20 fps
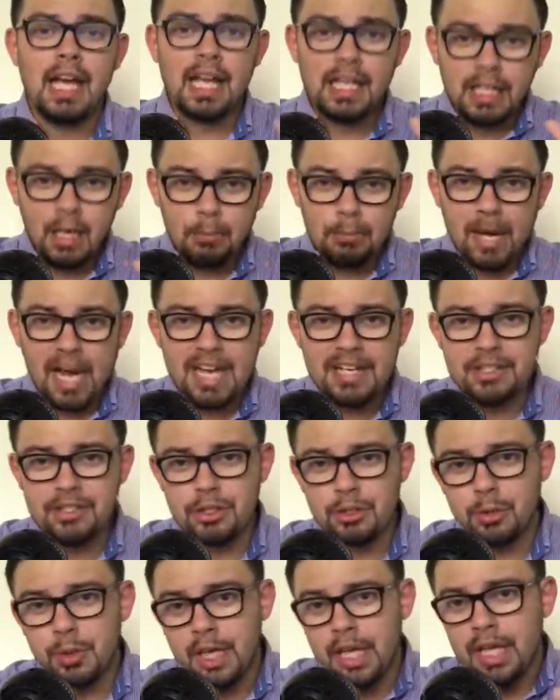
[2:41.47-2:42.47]
Now, mind
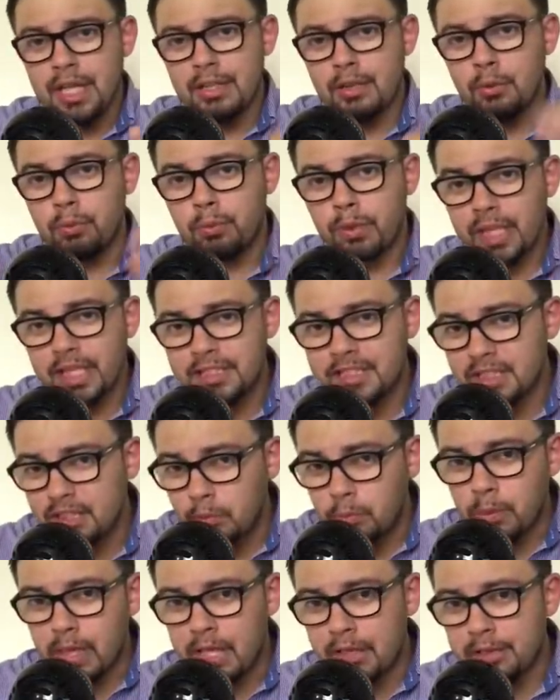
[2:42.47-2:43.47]
you, the rich and the
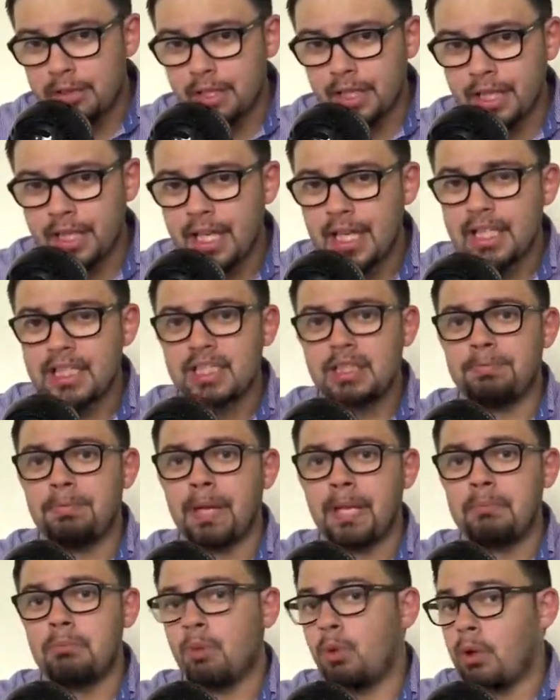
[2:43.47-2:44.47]
wealthy
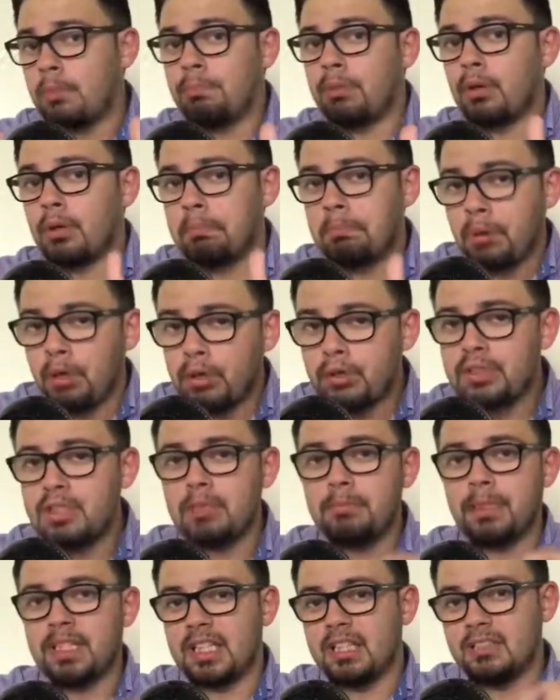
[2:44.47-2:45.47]
spend more per
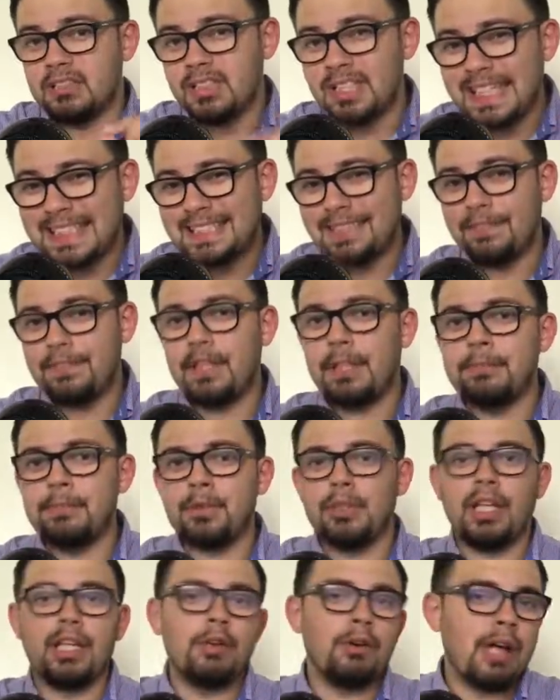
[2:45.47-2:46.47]
person, but there's less of them,
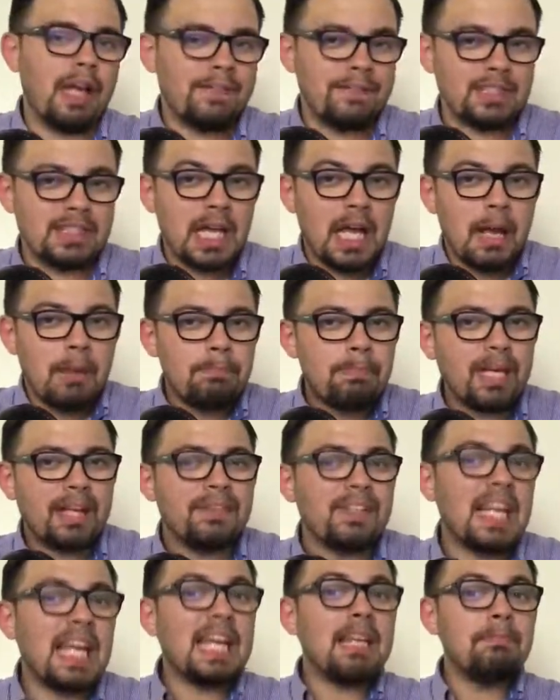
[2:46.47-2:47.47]
so they don't have as big of
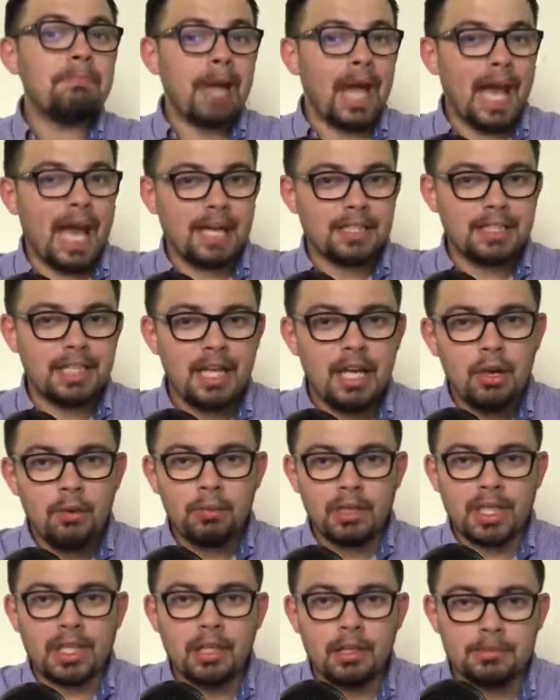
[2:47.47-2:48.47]
an impact
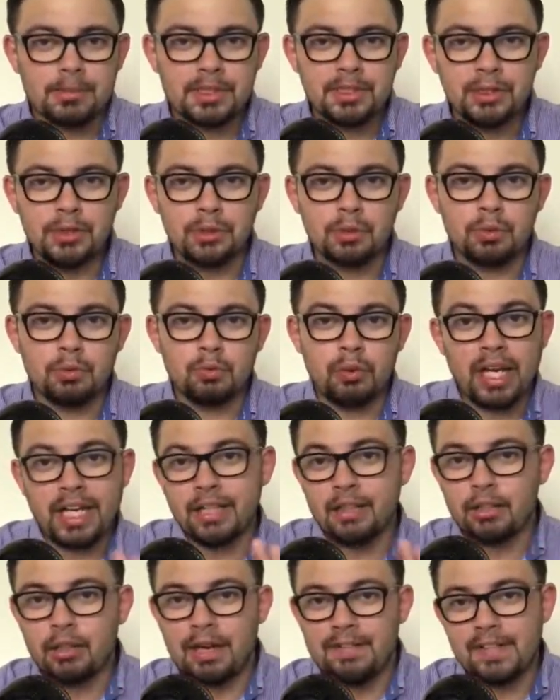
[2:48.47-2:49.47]
when it comes to
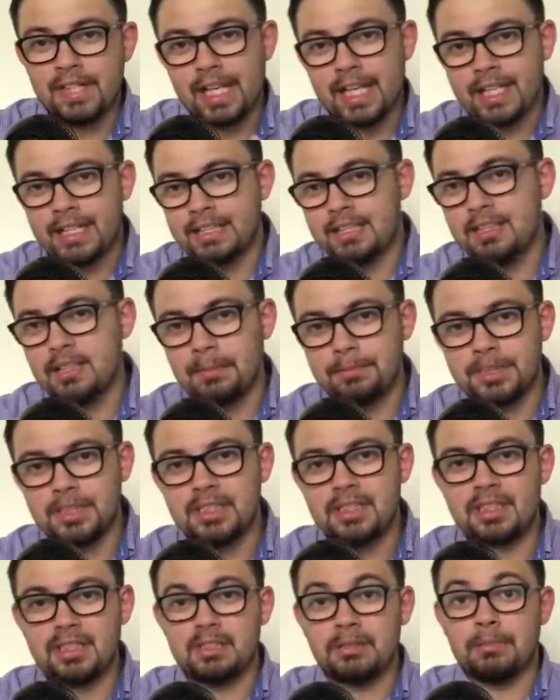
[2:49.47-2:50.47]
regular everyday
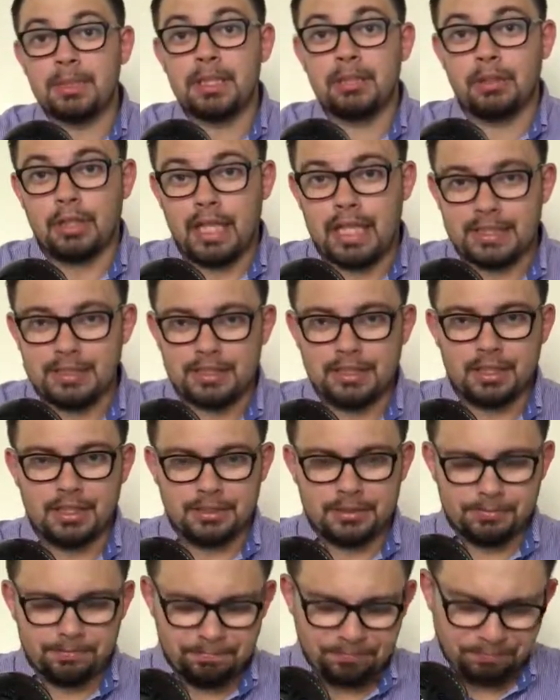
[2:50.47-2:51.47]
consumptions as the middle class does.